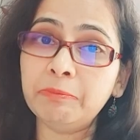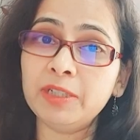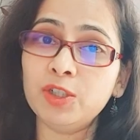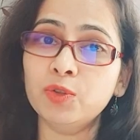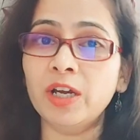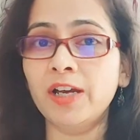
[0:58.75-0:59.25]

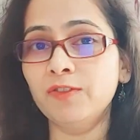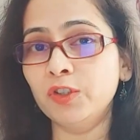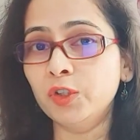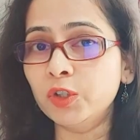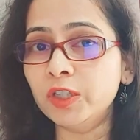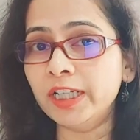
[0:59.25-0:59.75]
me to have a
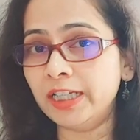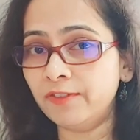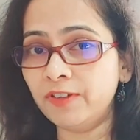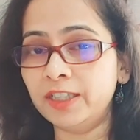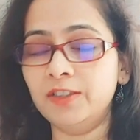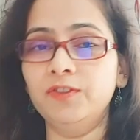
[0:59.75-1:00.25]
good and
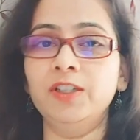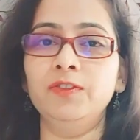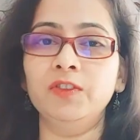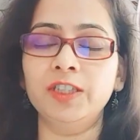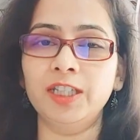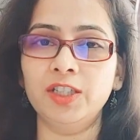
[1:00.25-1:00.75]
effective
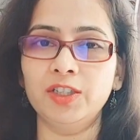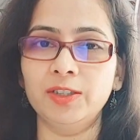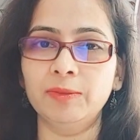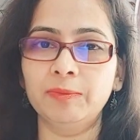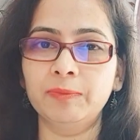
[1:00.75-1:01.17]
conversation.